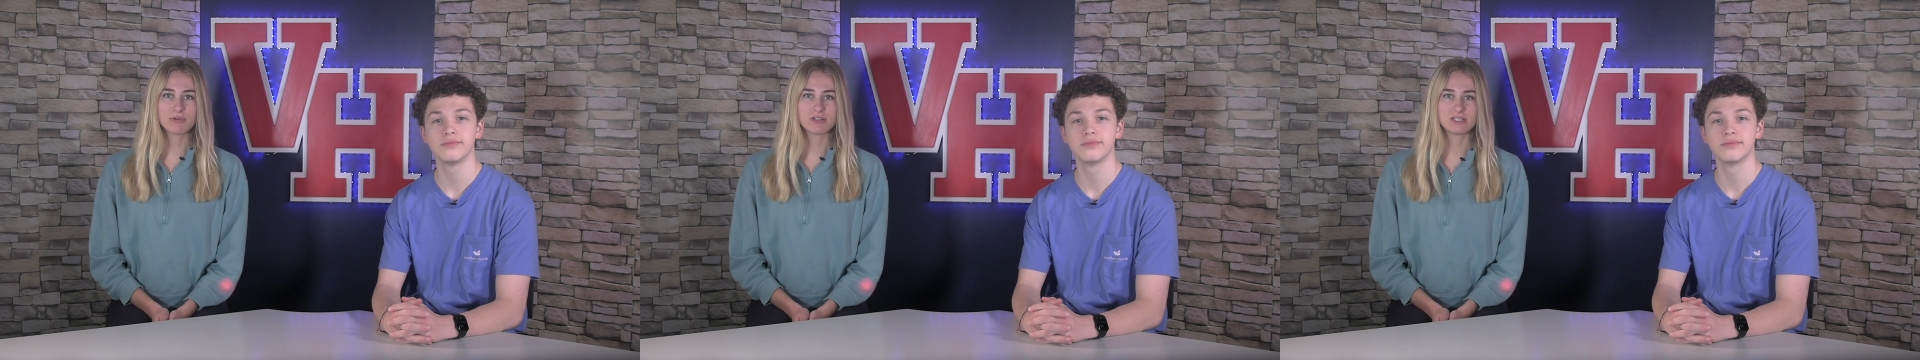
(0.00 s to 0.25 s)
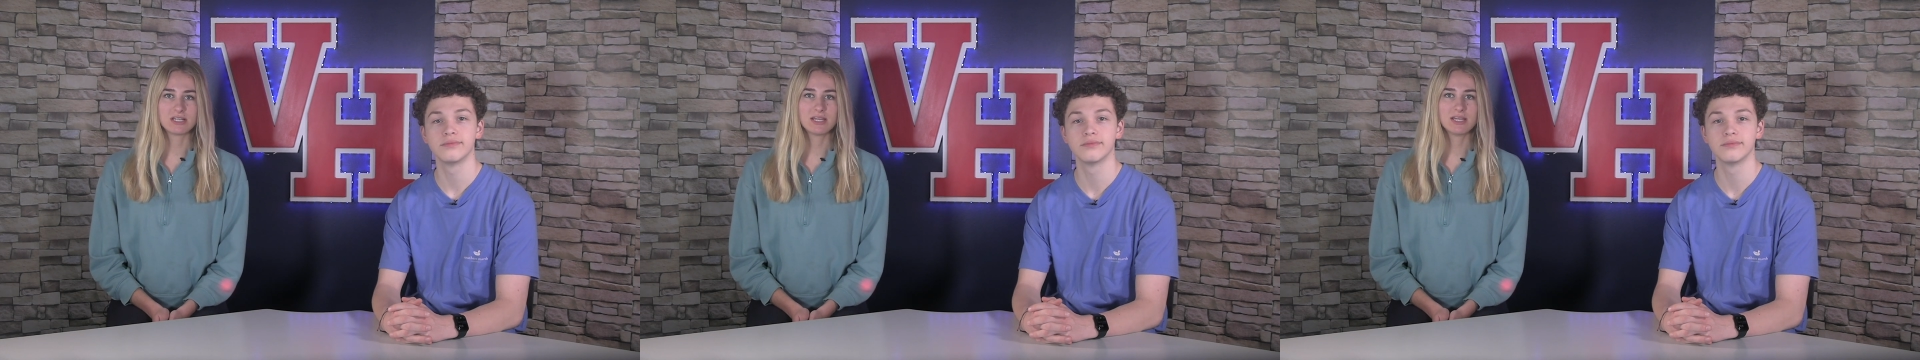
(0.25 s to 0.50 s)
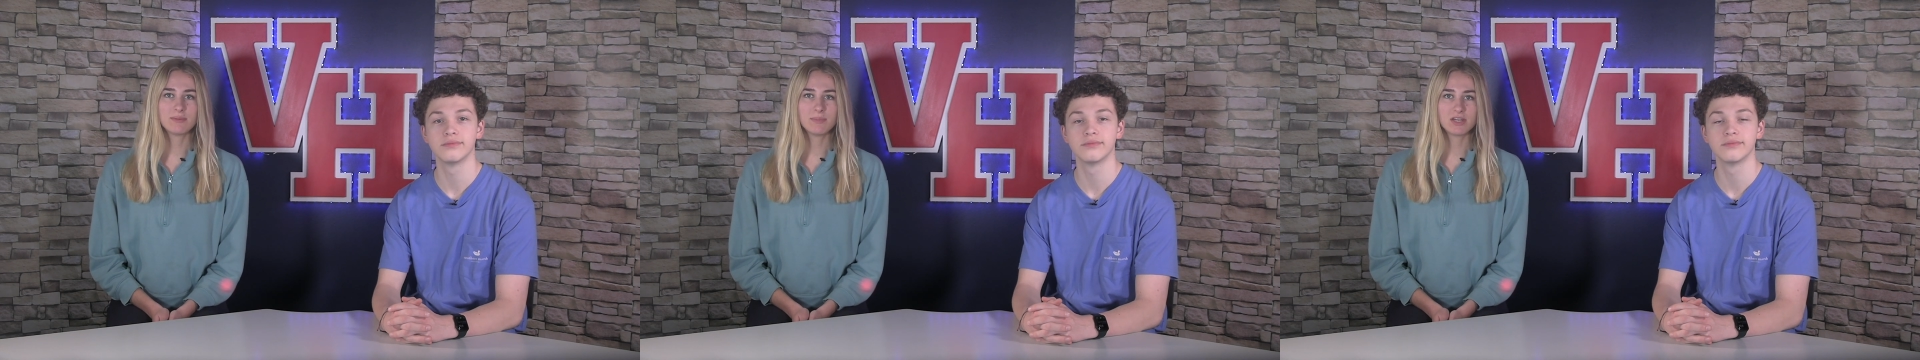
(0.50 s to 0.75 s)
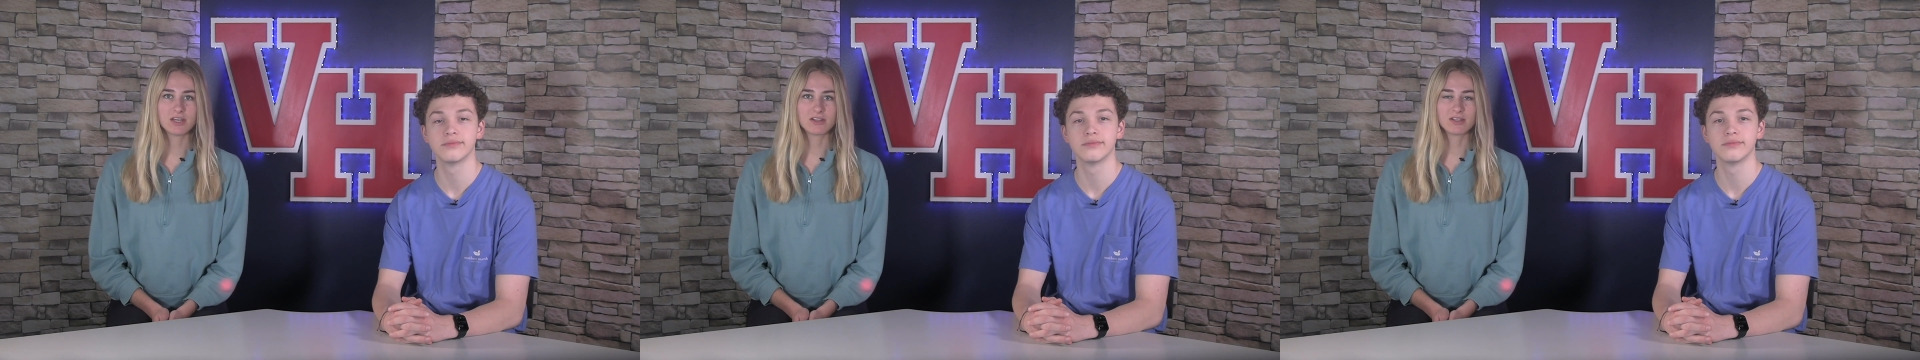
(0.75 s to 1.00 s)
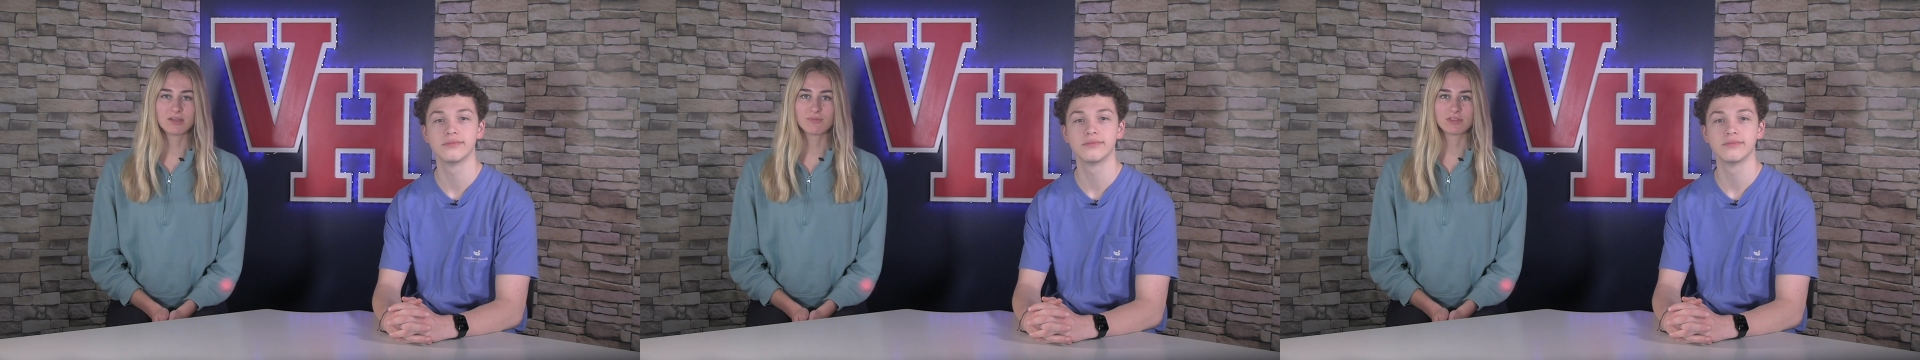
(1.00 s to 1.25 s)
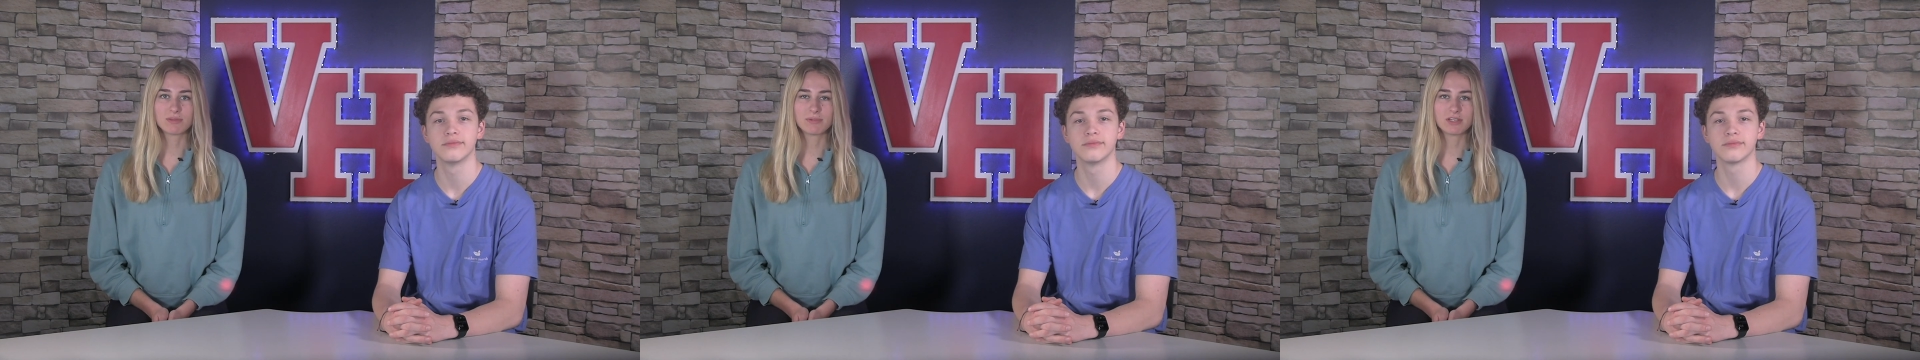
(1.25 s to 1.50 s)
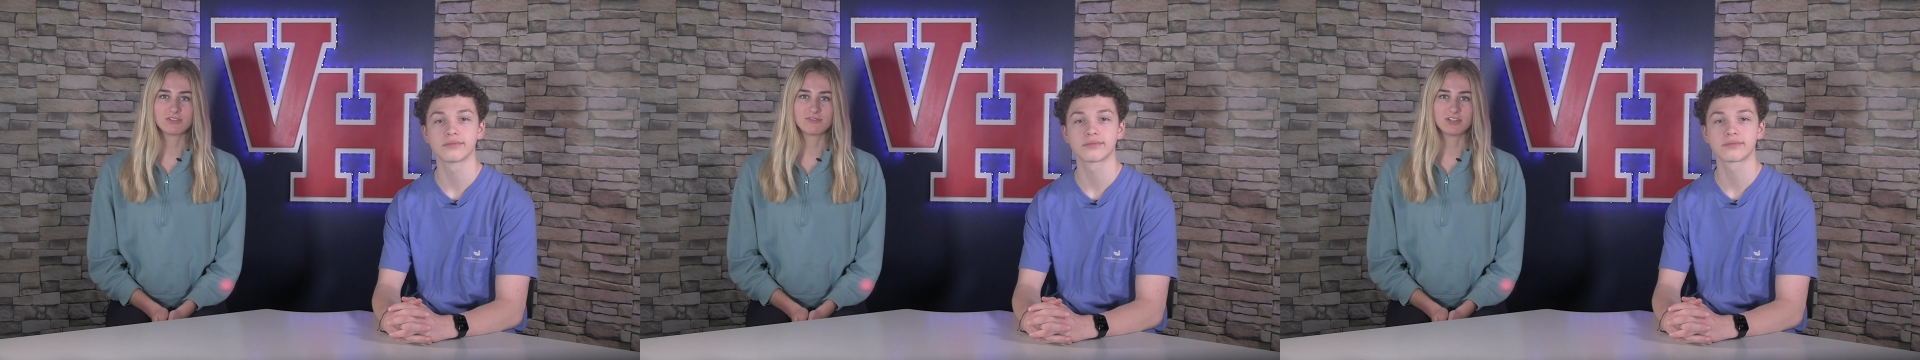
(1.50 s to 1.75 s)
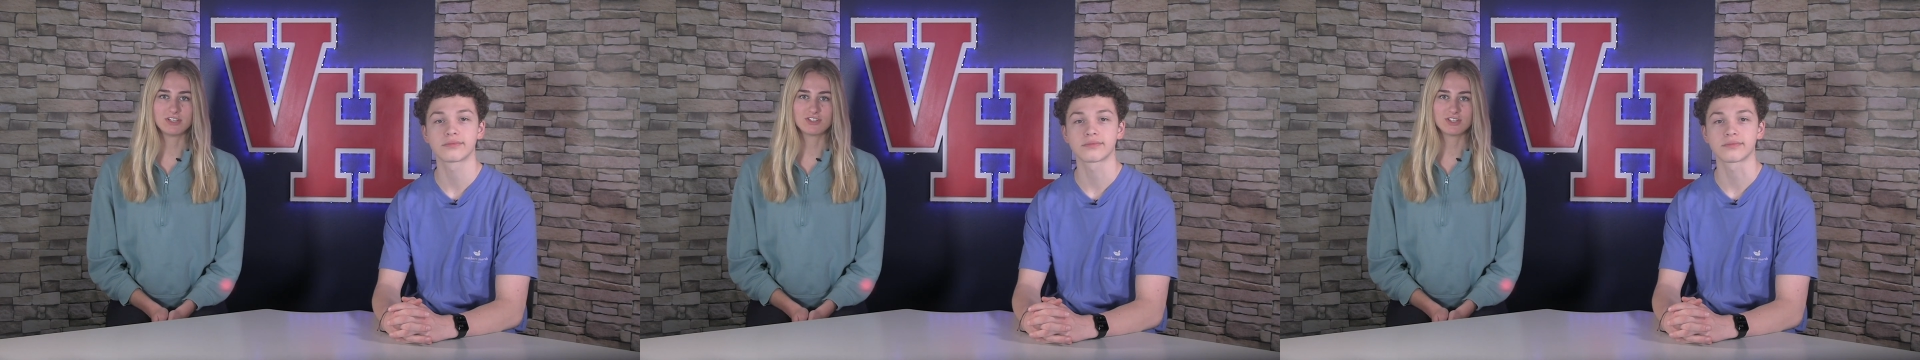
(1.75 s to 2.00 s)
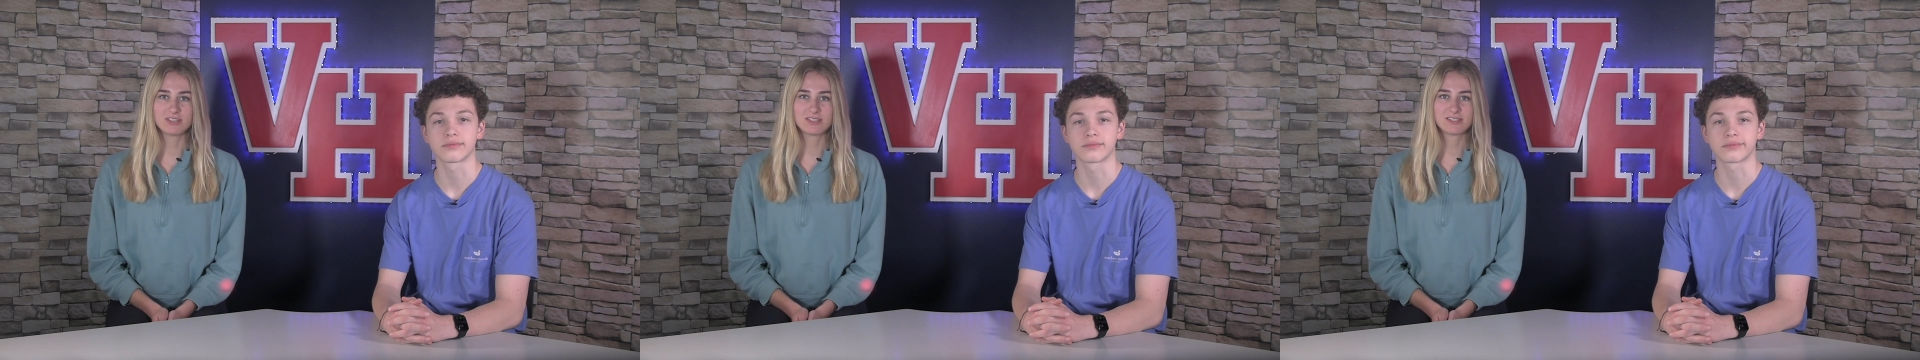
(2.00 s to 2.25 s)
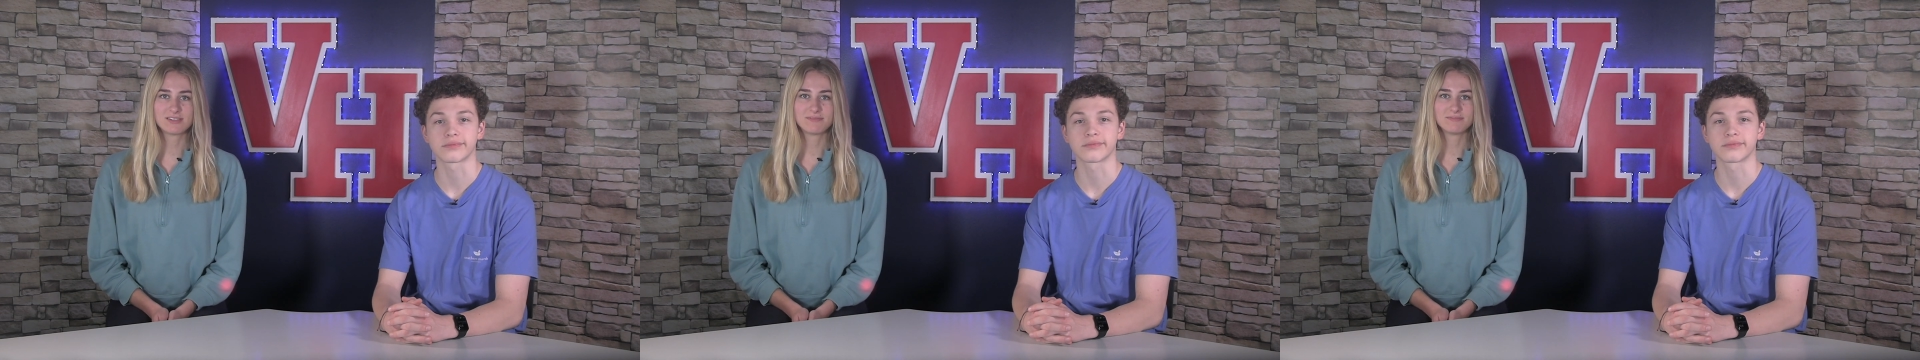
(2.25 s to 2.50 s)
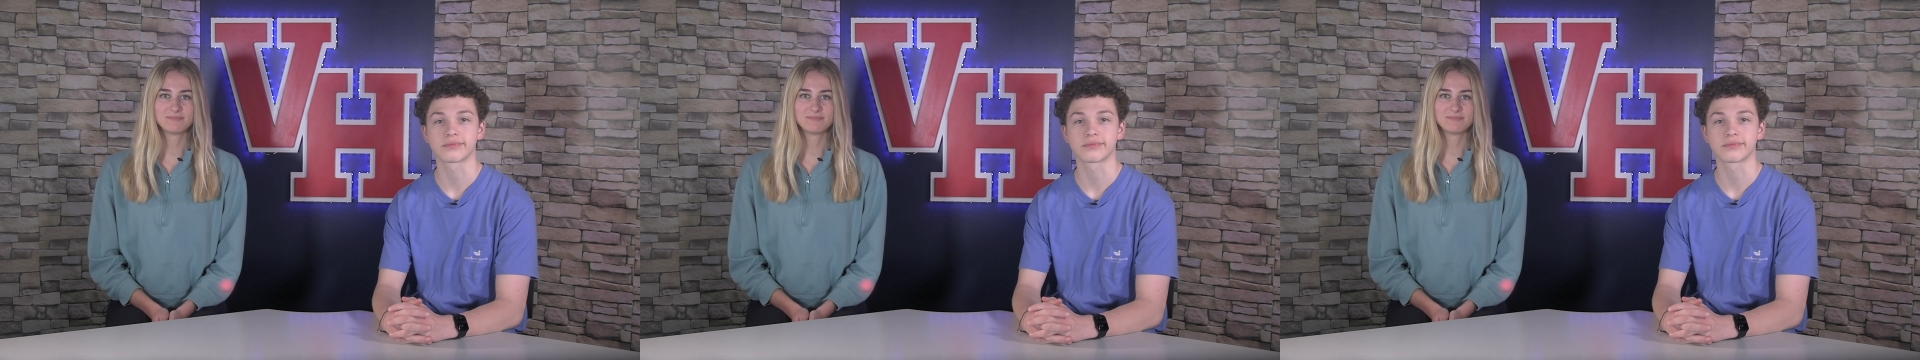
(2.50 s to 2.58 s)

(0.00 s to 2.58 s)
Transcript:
Speaker 1: President, Emma Nunnally, with the Pledge of Allegiance.